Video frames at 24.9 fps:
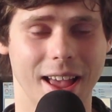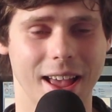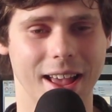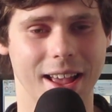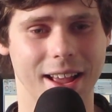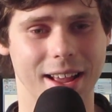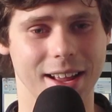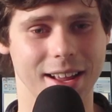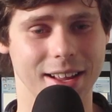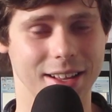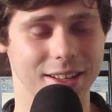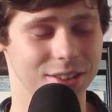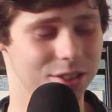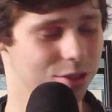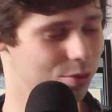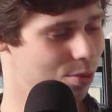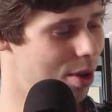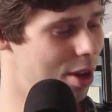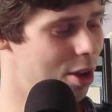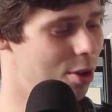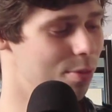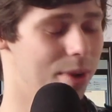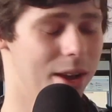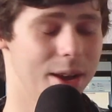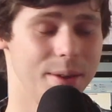and
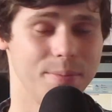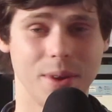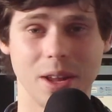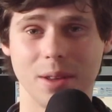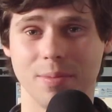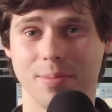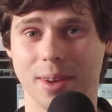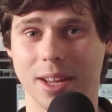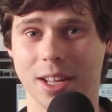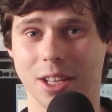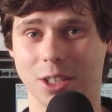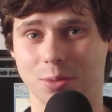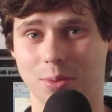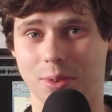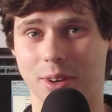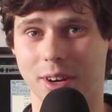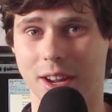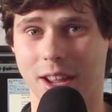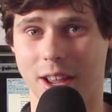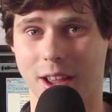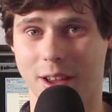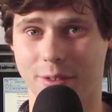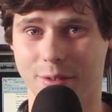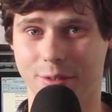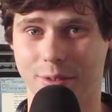while my bandmates were
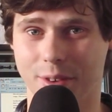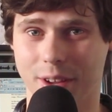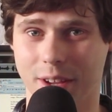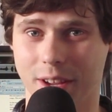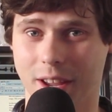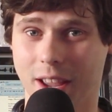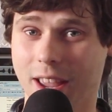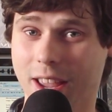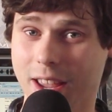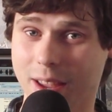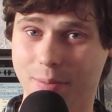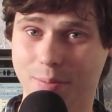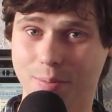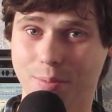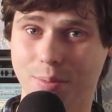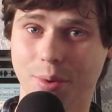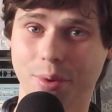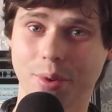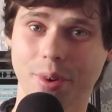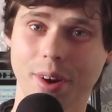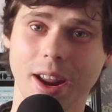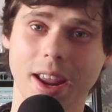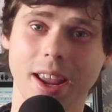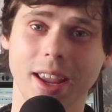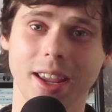having a
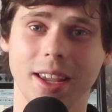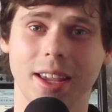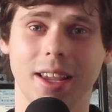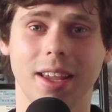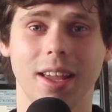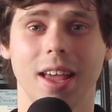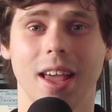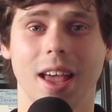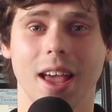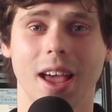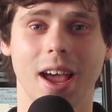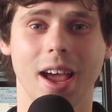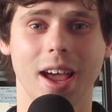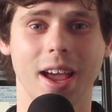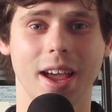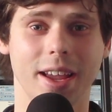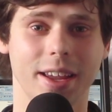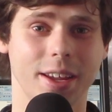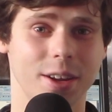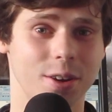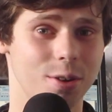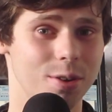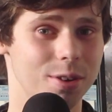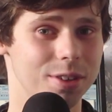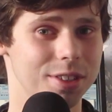break,
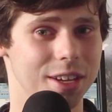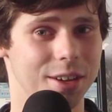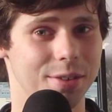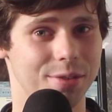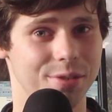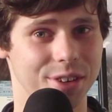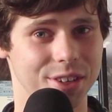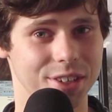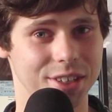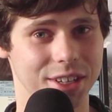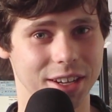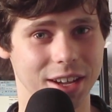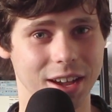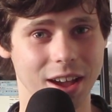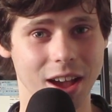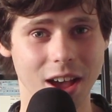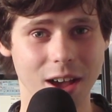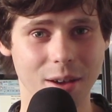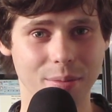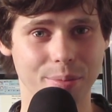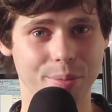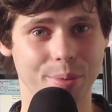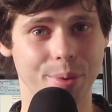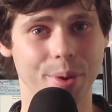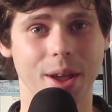I hooked everything
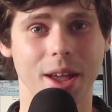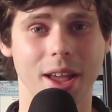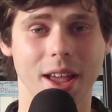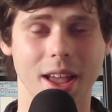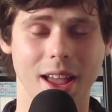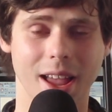up